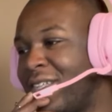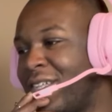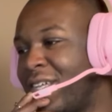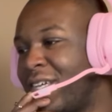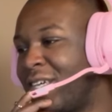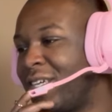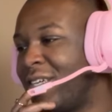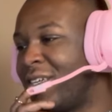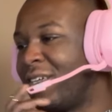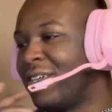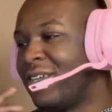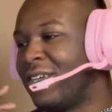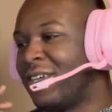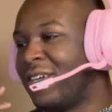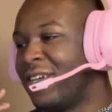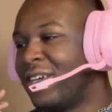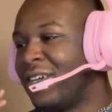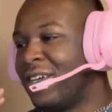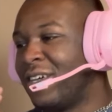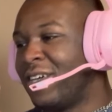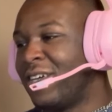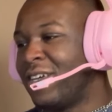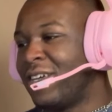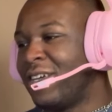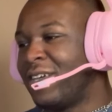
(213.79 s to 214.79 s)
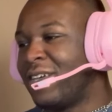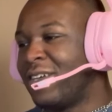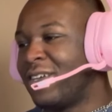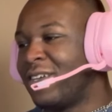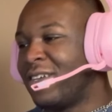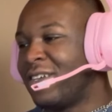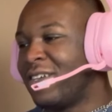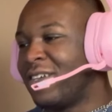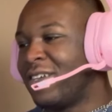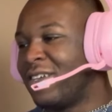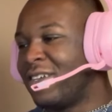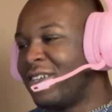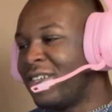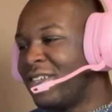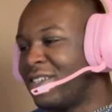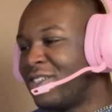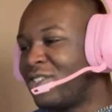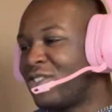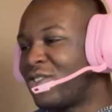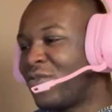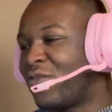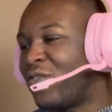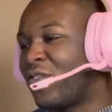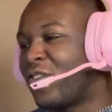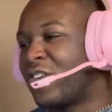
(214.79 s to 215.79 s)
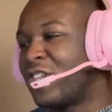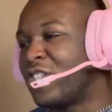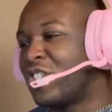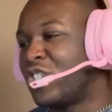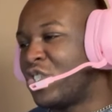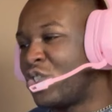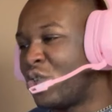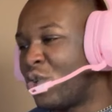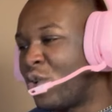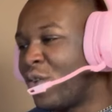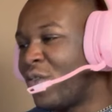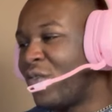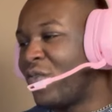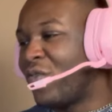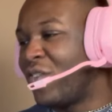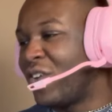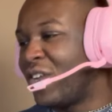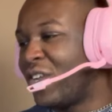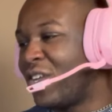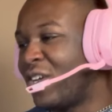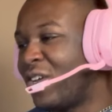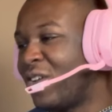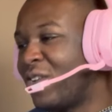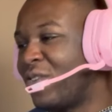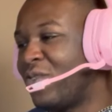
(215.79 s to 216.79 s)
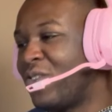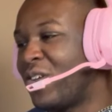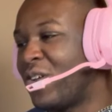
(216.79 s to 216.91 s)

Like, it's for a short video,